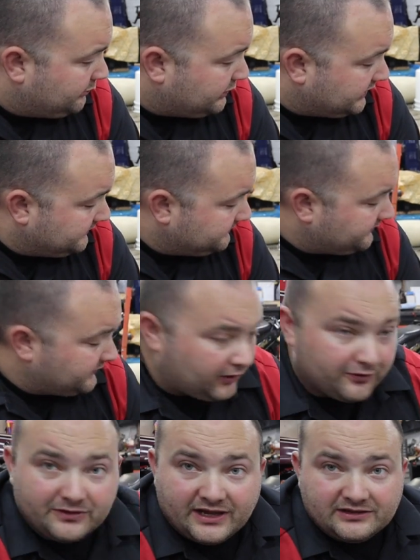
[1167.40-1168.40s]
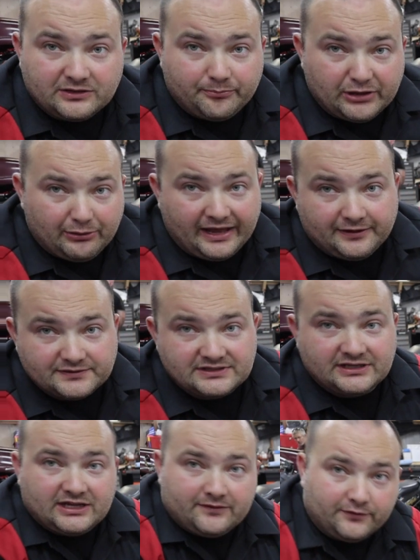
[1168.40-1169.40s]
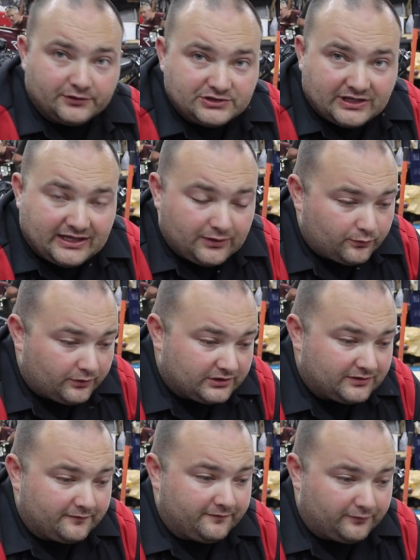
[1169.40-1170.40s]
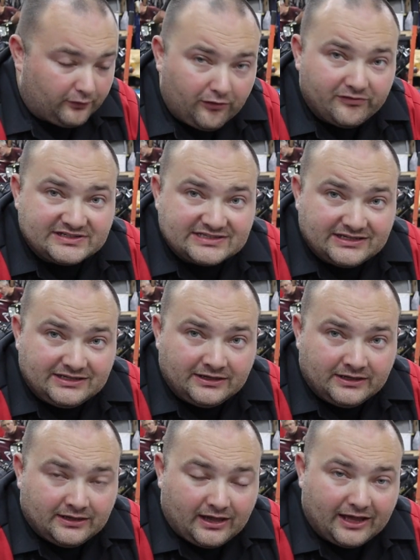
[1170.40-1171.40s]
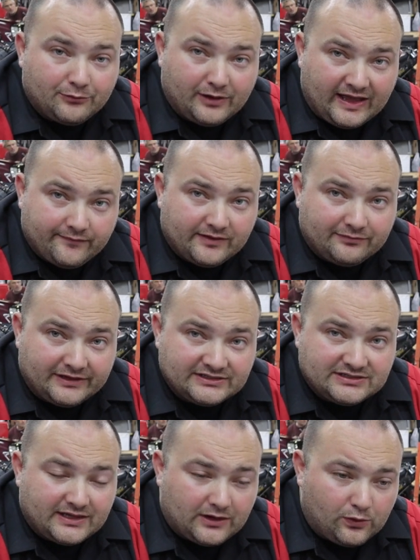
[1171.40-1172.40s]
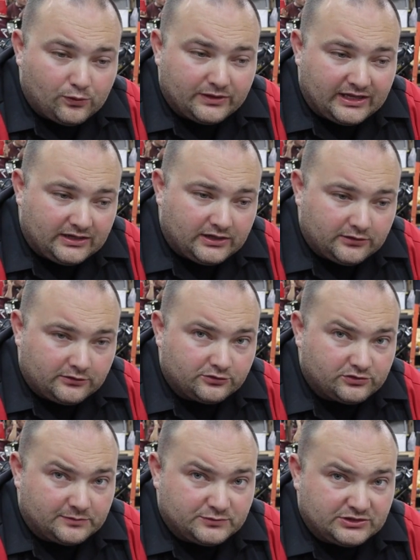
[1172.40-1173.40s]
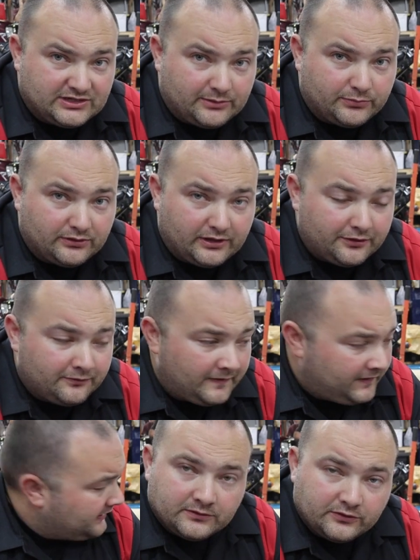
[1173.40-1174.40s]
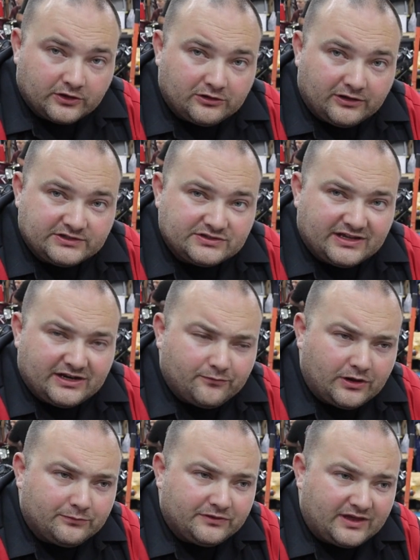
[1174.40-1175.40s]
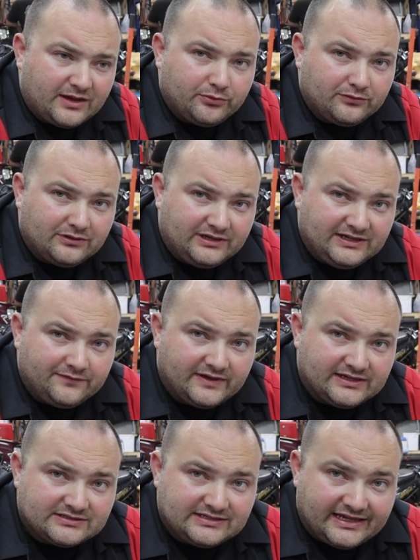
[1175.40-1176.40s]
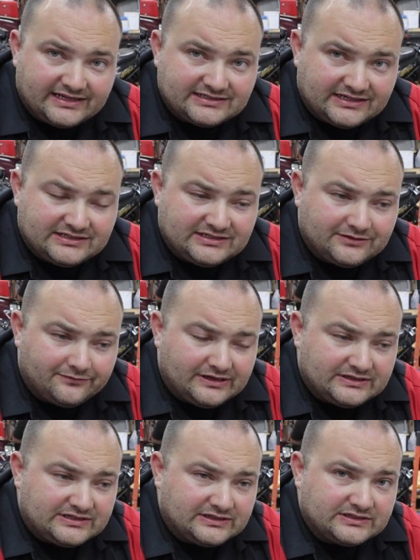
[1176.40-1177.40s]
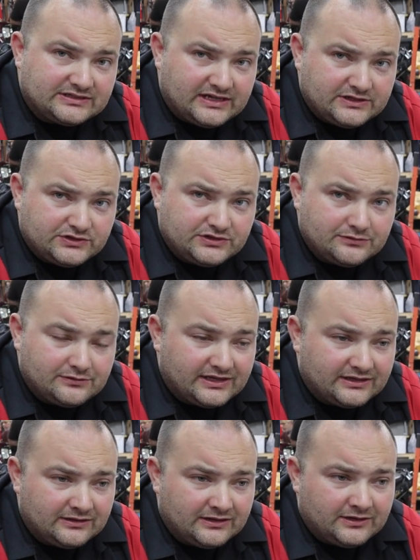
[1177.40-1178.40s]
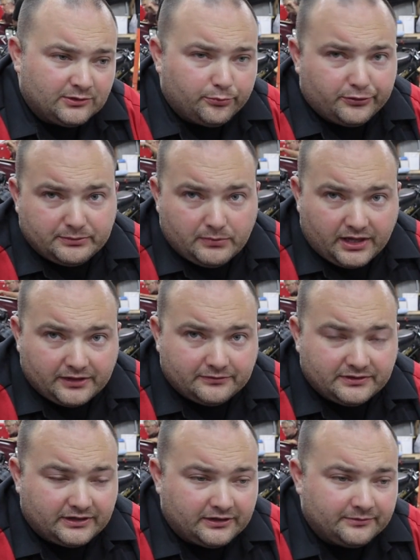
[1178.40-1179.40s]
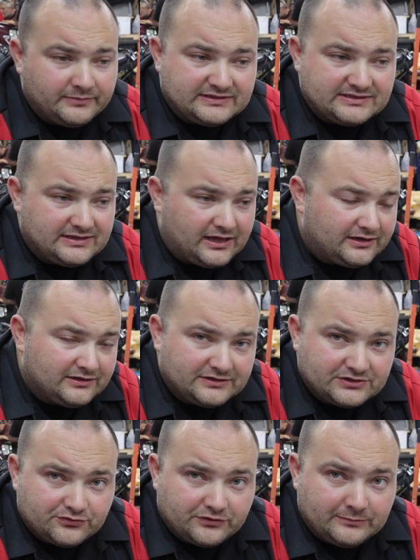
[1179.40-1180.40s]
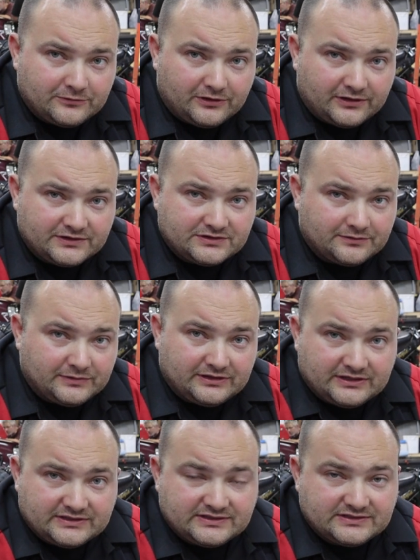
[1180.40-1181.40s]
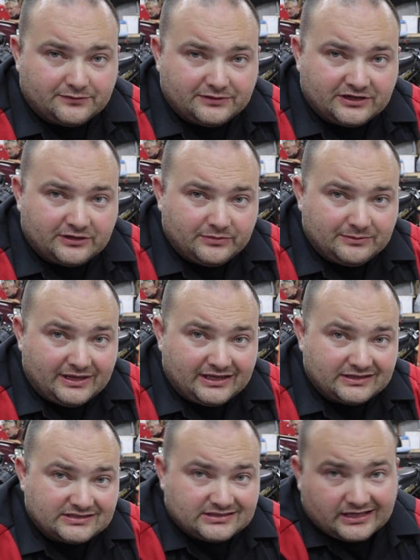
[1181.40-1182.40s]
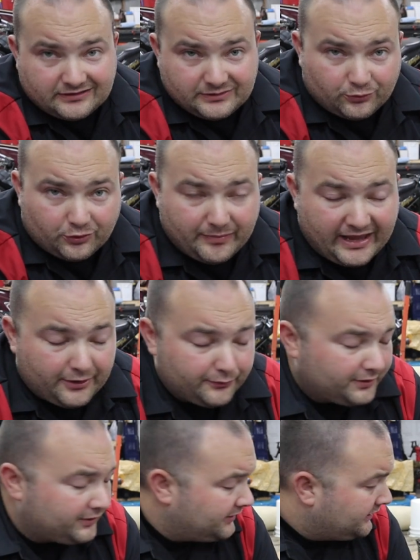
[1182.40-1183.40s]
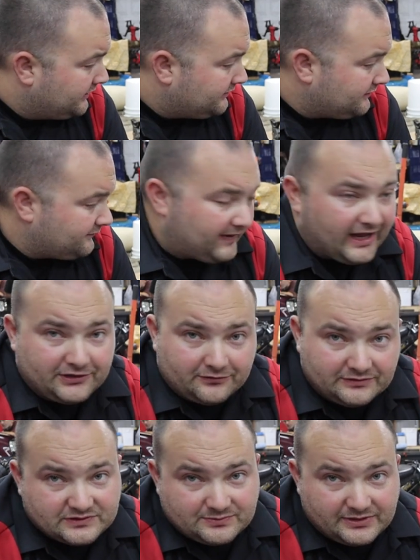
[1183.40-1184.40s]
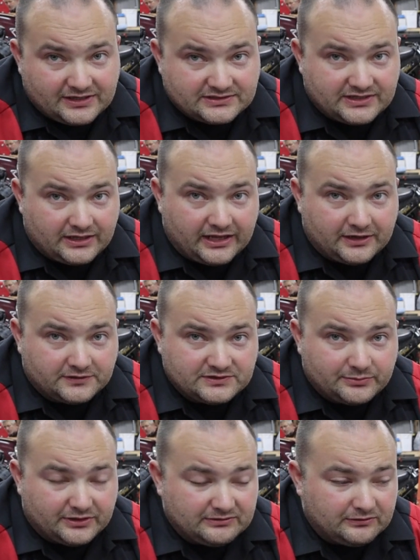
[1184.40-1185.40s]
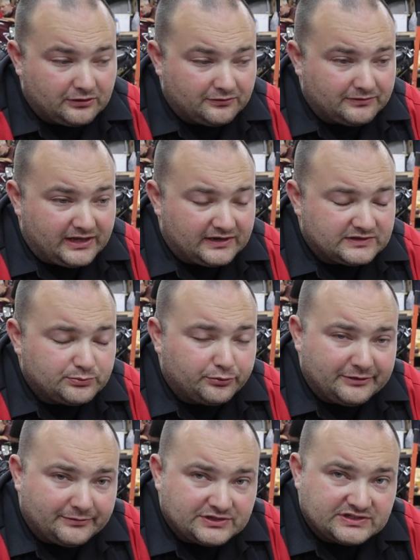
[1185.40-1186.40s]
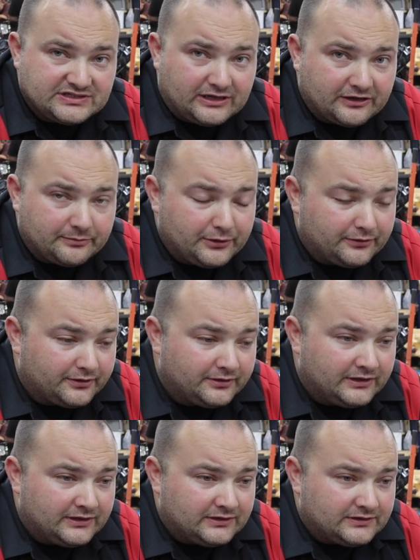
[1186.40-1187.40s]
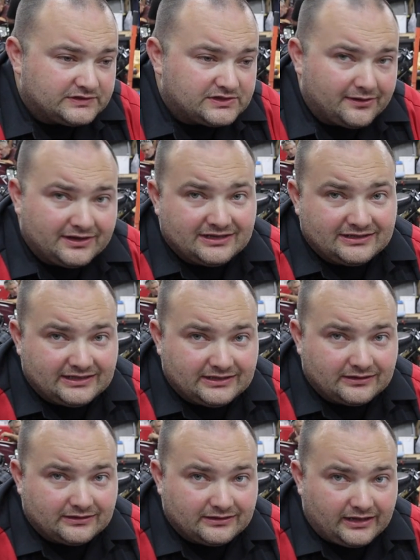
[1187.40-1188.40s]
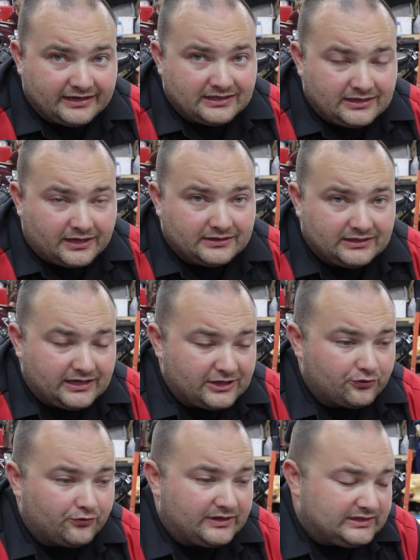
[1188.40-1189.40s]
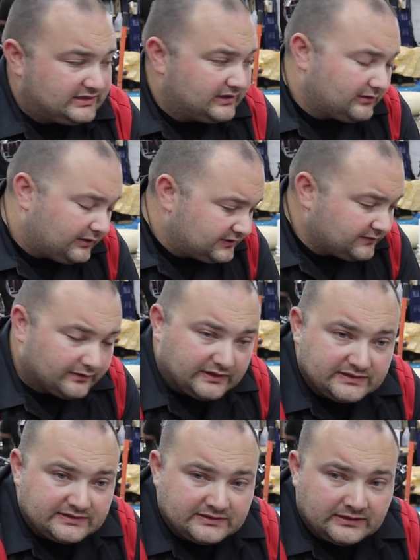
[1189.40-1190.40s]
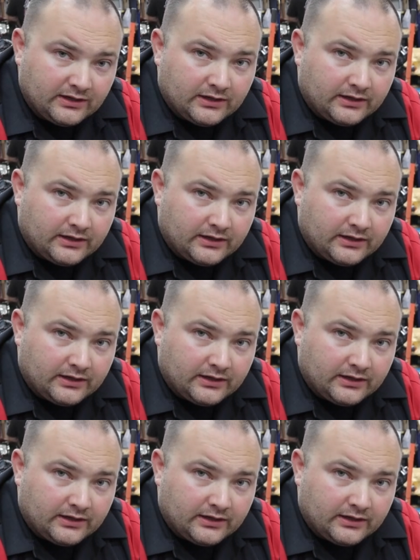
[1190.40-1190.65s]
But other than that, the bell housing conversion kit worked flawlessly. I will have a link to that whole kit in the description down below. The clutch that I went with, I believe, is the X A T Racing Stage two kit. Pretty mild. Um, it's not an extreme clutch. I mean, this is only going to be making slightly more power than factory just because of the headers, but other than that, it's pretty much a stock motor. So I didn't need, I did not need a crazy clutch for this.